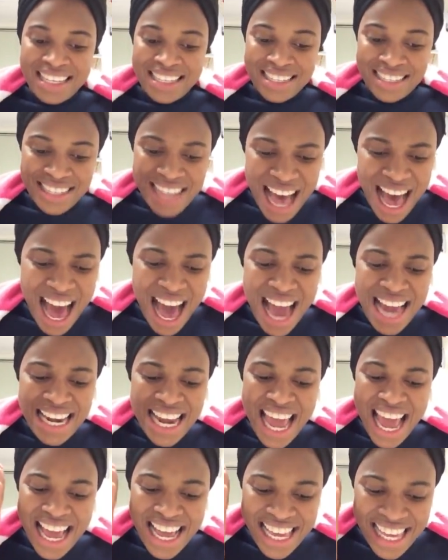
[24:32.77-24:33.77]

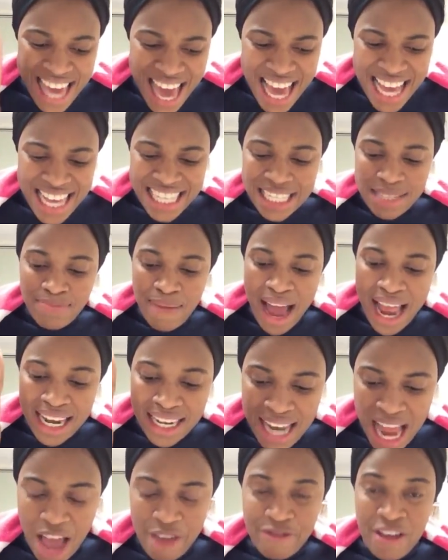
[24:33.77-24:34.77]
assigned against my
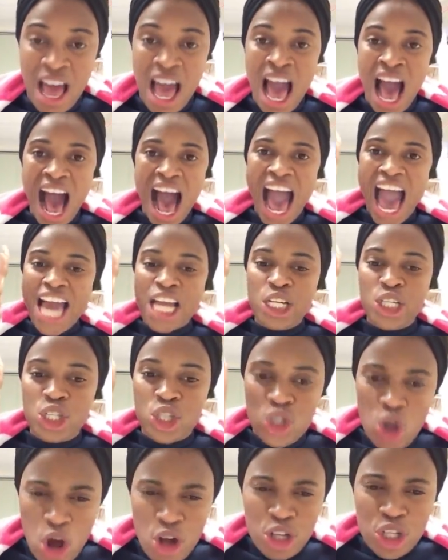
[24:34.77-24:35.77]
life I
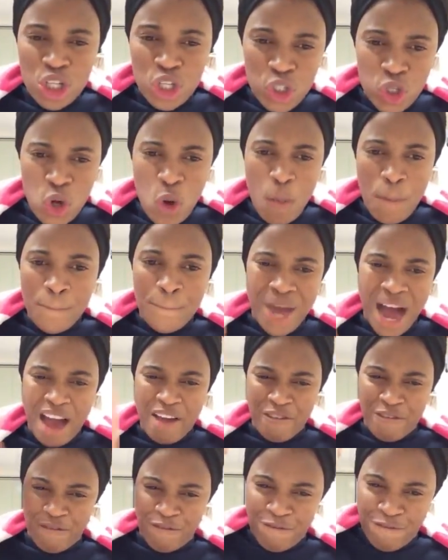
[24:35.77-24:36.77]
judge you
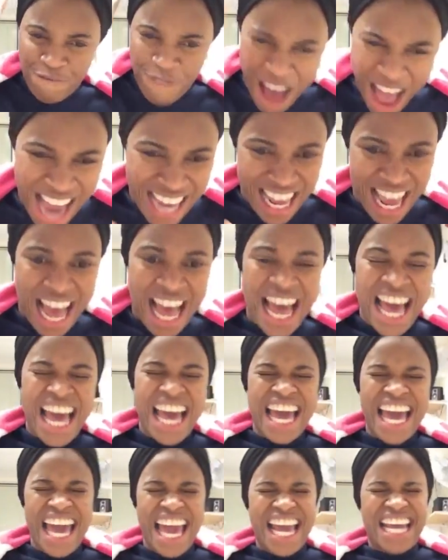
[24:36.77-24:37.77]
by fire
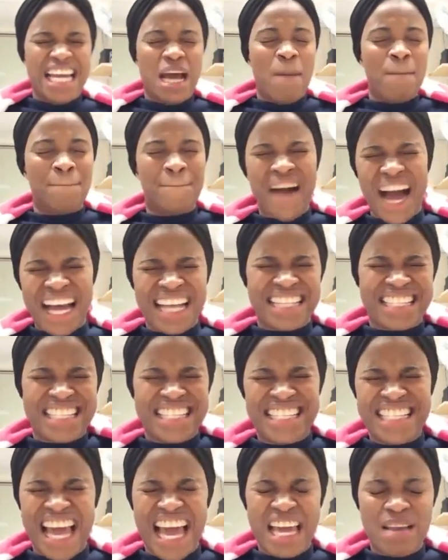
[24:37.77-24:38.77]
in the
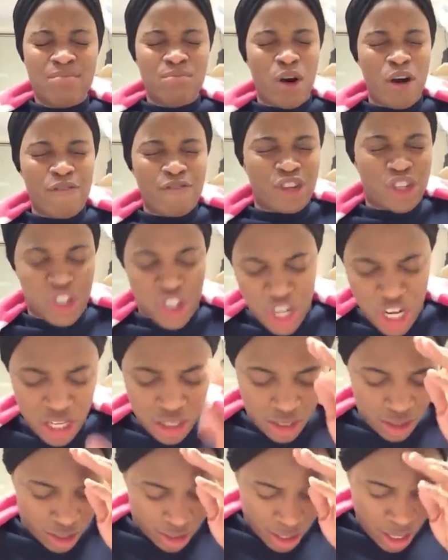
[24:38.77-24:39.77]
mighty name of
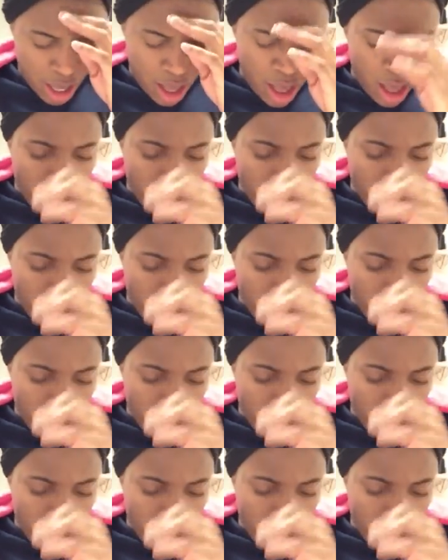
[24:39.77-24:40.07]
Jesus.